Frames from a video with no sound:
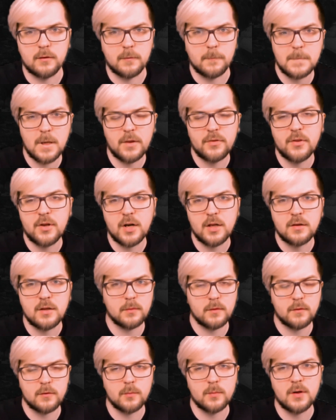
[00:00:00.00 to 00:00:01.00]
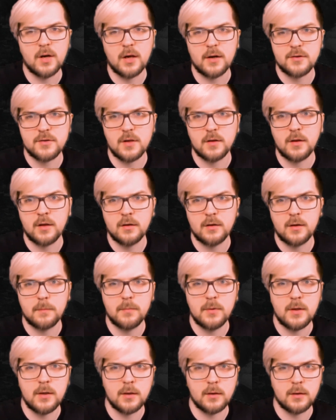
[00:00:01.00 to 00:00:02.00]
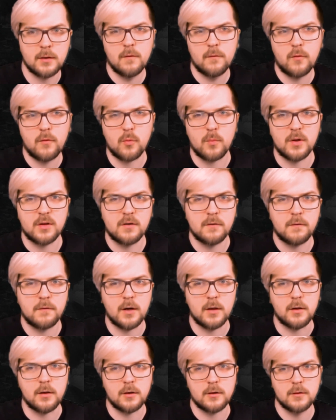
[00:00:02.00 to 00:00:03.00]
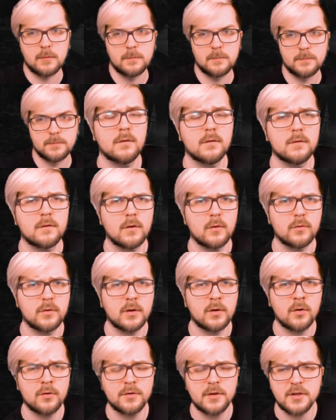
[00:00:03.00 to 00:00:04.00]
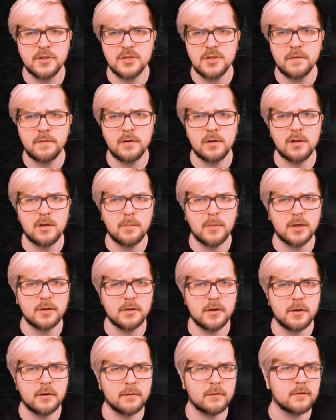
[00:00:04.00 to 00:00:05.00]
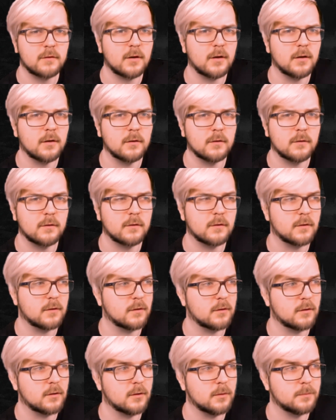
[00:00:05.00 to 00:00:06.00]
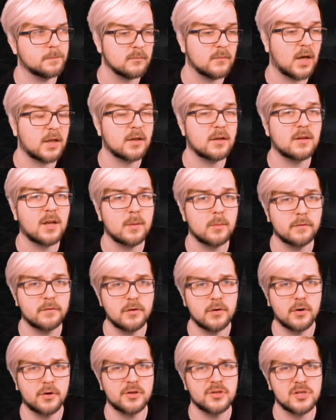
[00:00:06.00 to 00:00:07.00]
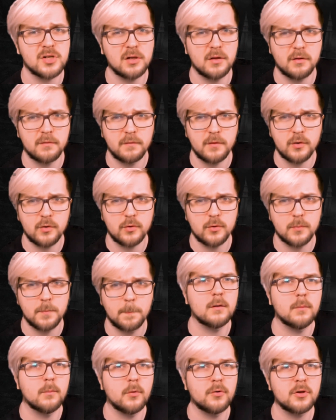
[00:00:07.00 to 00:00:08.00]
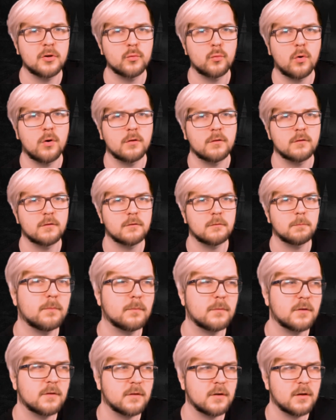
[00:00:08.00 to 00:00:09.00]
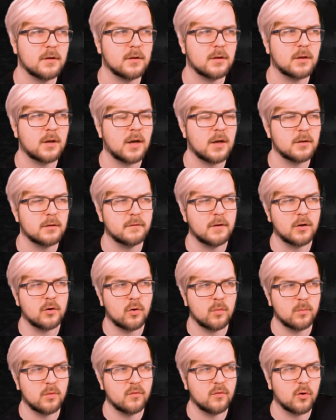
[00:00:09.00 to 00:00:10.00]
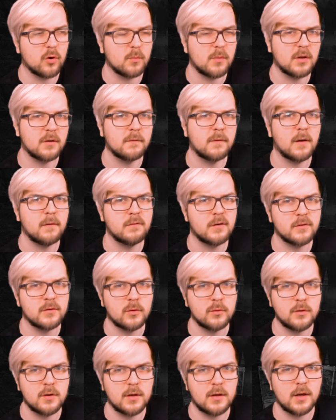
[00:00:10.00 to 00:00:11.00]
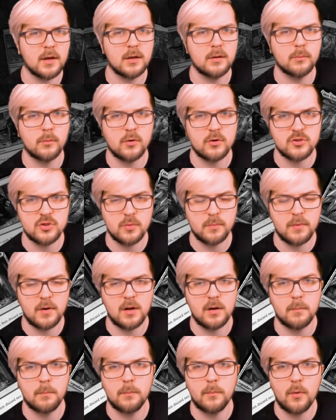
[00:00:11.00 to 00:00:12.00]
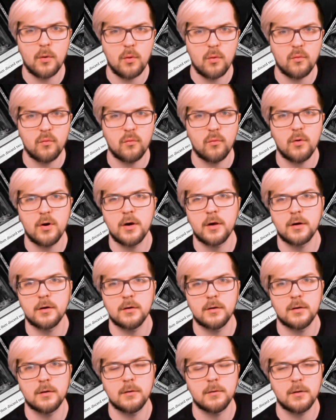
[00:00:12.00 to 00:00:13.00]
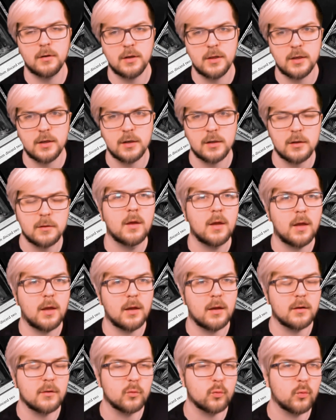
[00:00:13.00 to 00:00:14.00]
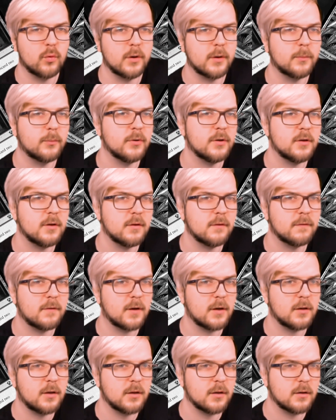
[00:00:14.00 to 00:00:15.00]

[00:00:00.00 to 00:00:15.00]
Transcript: underrating some cards that end up being format defining. So the context definitely matters, and at the time of the original review, Modern was still kind of a combo format. Faithless Looting and Mox Opal both were legal and were pretty defining